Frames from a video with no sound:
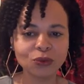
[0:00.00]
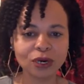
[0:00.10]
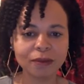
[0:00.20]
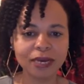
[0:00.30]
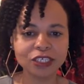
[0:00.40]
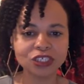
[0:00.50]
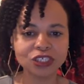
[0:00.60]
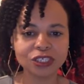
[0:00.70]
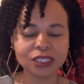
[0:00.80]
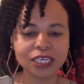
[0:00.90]
So you
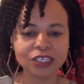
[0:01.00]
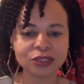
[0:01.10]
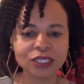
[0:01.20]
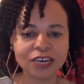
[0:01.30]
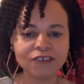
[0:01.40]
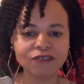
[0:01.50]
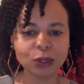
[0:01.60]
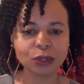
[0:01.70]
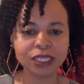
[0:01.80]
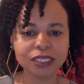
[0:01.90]
want to make sure that
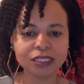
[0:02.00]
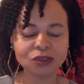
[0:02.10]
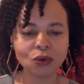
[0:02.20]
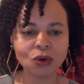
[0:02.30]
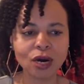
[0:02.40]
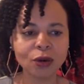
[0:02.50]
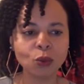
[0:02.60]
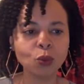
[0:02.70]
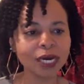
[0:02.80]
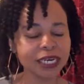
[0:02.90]
you stay
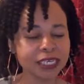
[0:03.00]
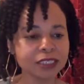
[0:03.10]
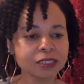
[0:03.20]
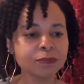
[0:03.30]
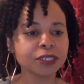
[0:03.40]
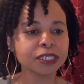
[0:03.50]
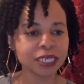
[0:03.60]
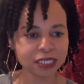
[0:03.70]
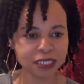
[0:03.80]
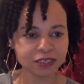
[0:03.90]
focused on what
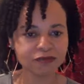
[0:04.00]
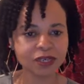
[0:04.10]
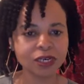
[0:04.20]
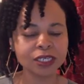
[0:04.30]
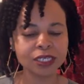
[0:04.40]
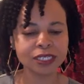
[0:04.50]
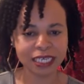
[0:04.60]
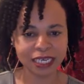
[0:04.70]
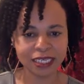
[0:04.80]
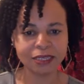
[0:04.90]
is productive
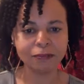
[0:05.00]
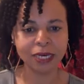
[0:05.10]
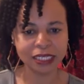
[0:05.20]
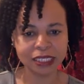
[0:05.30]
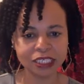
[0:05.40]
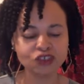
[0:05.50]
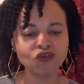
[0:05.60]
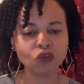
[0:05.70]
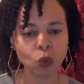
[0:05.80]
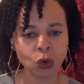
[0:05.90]
on a daily
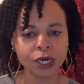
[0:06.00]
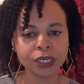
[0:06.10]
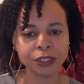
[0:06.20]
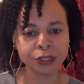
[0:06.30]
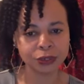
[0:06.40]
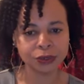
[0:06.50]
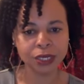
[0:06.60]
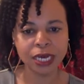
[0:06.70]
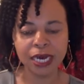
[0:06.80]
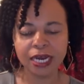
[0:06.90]
basis for
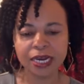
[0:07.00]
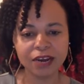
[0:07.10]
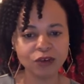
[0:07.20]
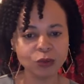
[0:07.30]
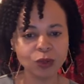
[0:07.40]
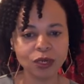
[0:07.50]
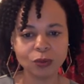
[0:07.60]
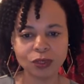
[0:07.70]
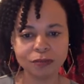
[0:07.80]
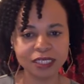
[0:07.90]
you. And
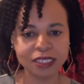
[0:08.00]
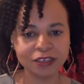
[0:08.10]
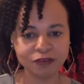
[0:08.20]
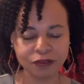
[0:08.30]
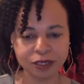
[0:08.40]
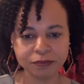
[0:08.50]
everyone would be